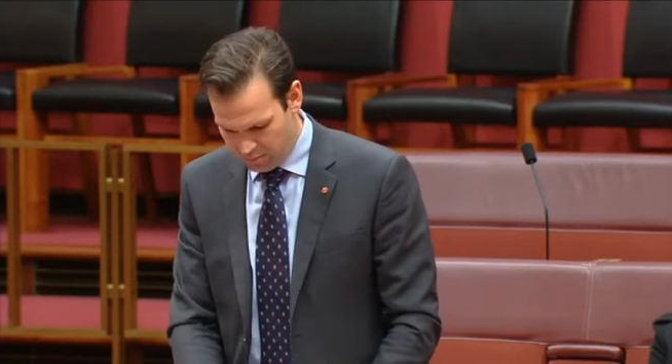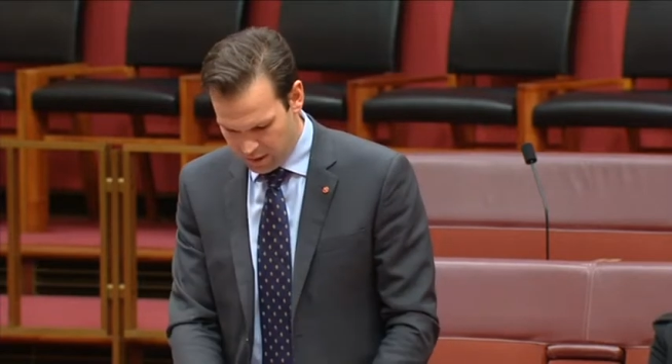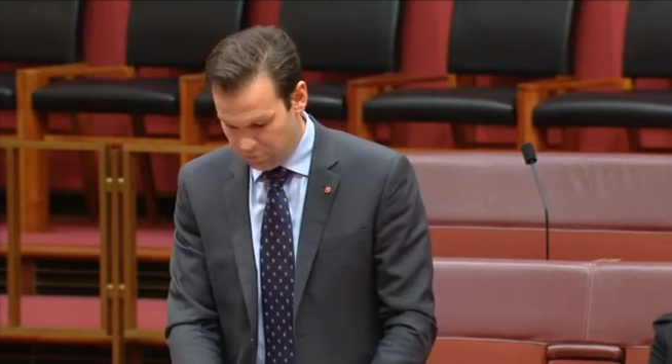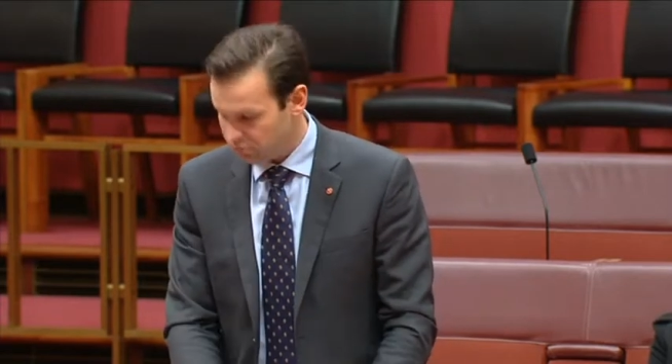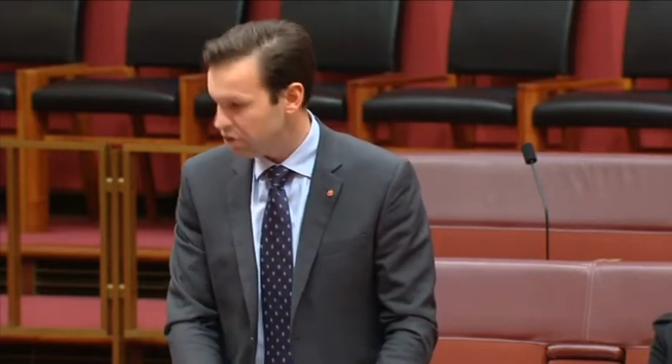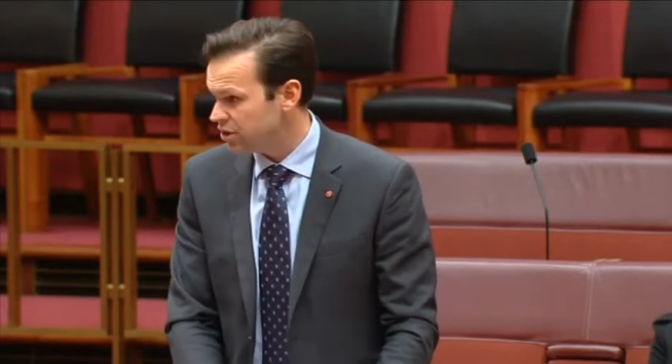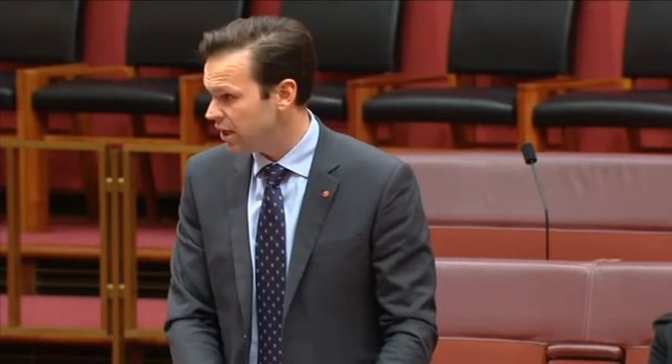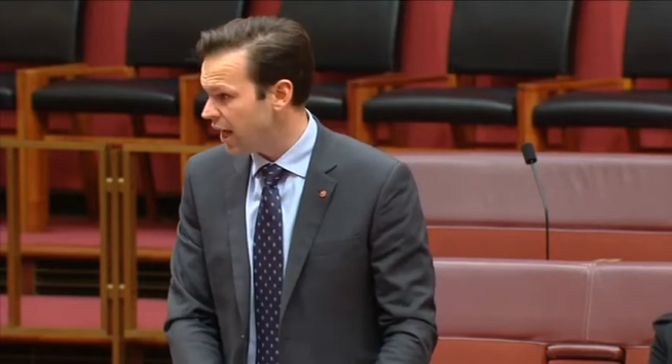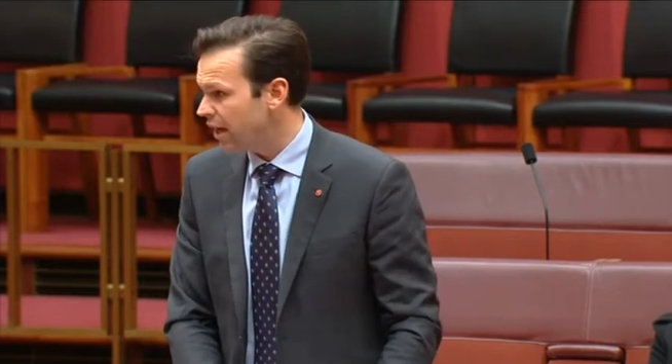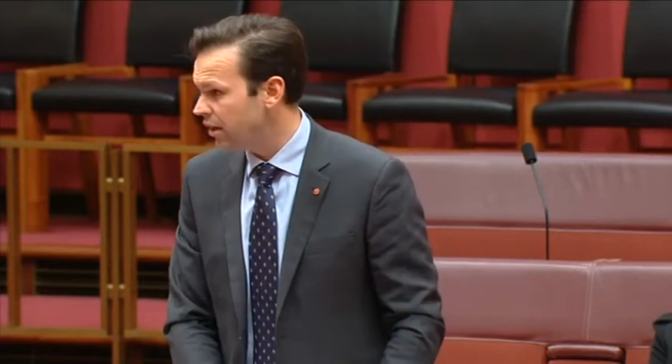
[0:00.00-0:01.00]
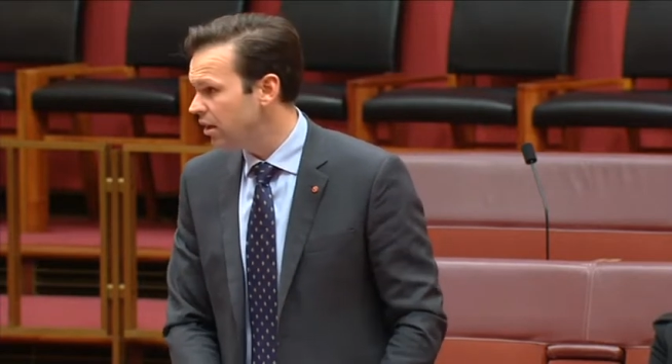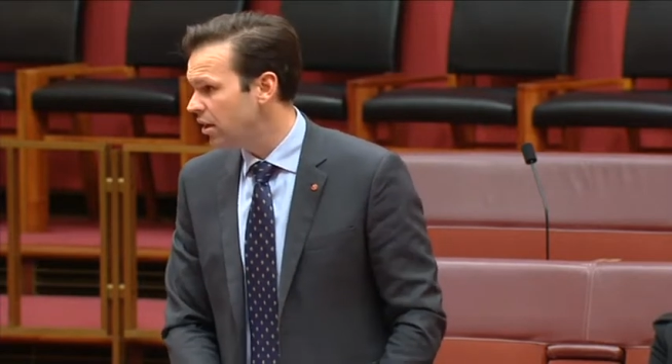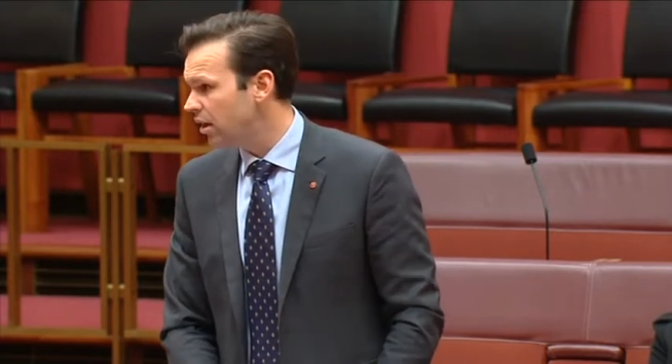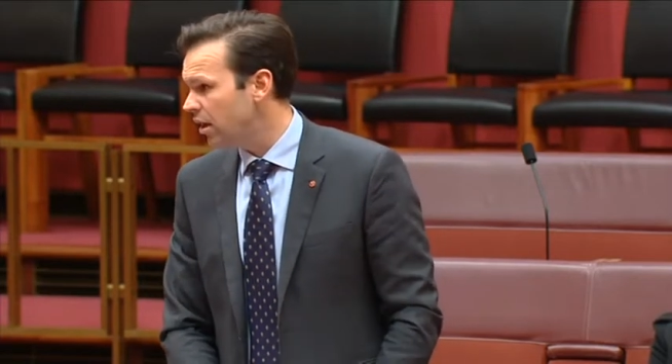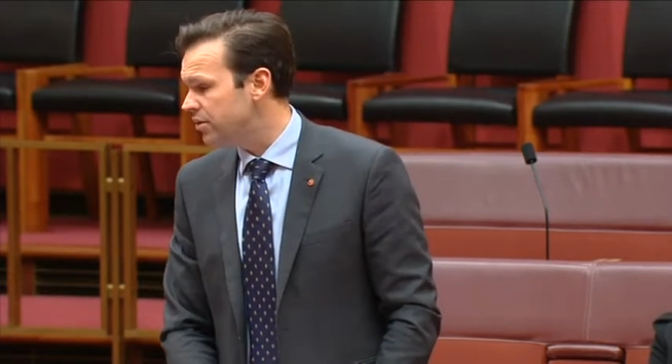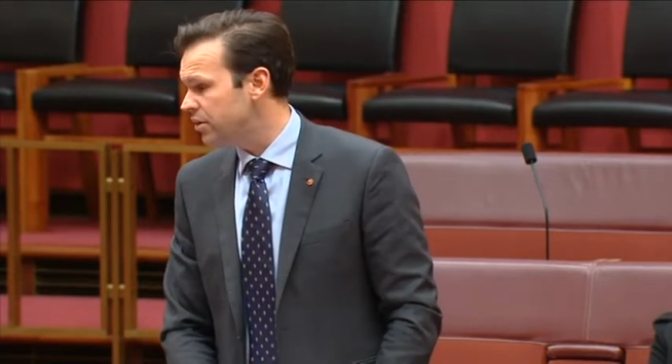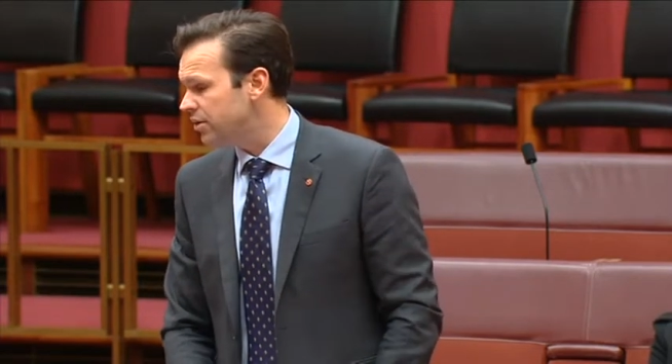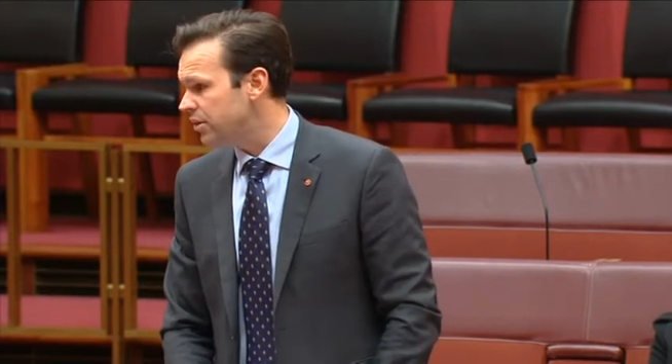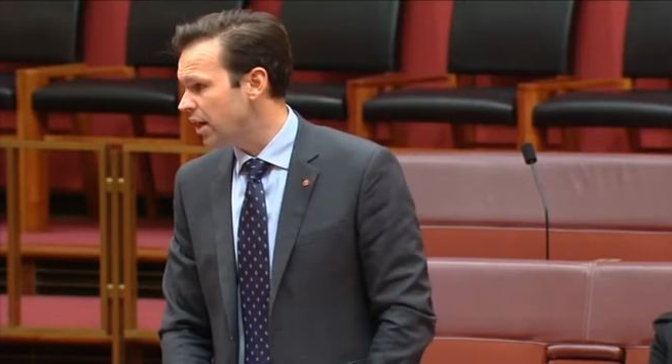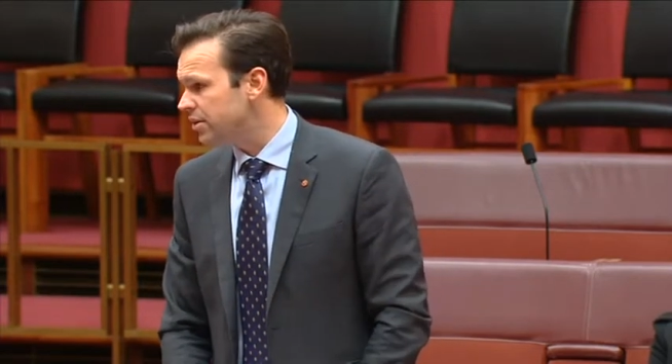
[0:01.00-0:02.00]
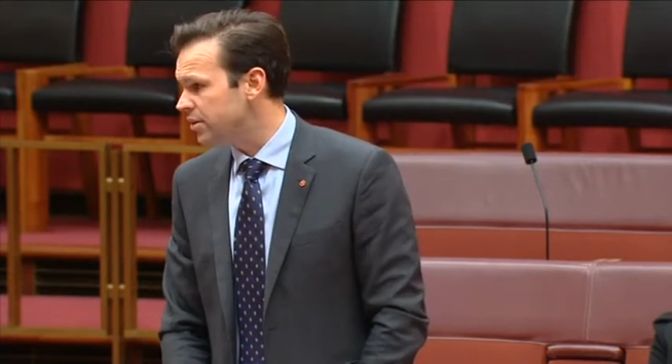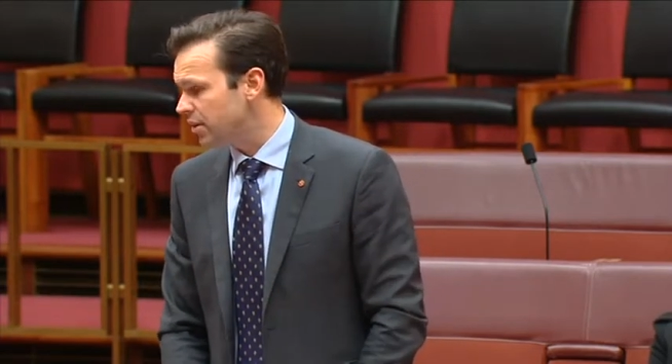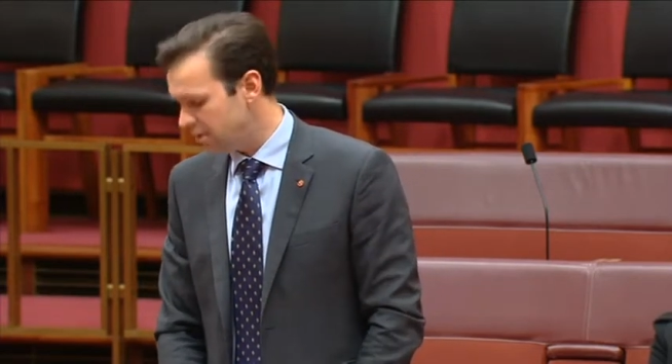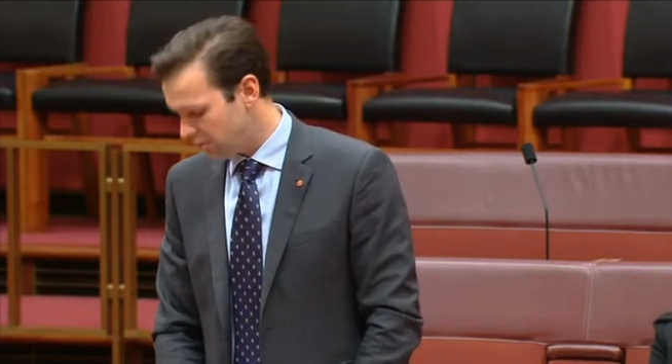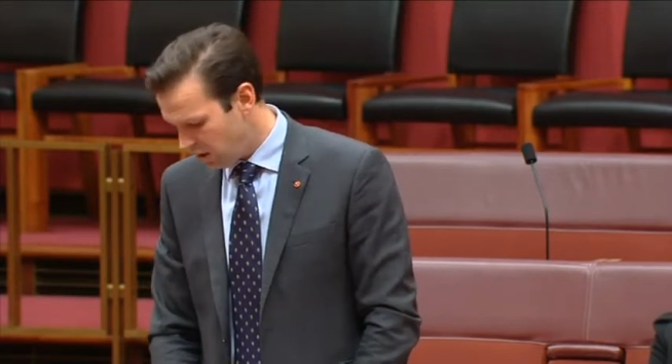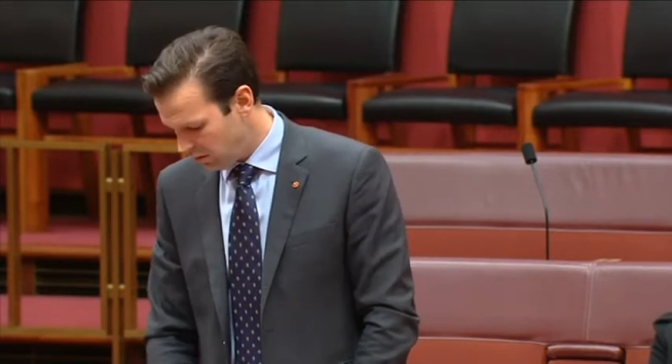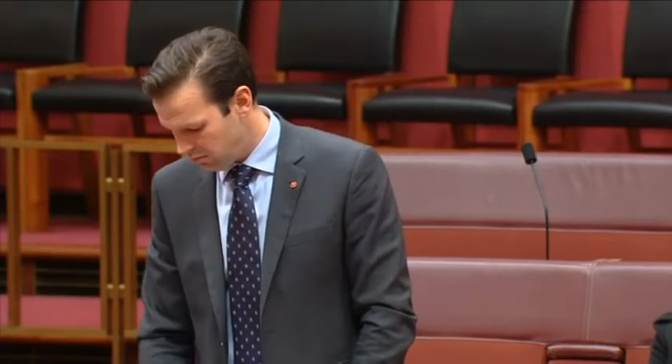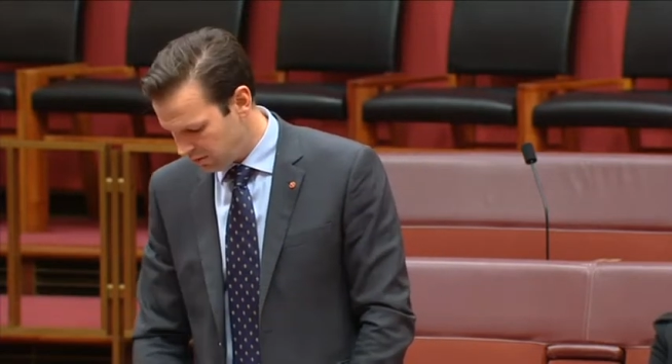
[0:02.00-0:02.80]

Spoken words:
people just today to discuss as well,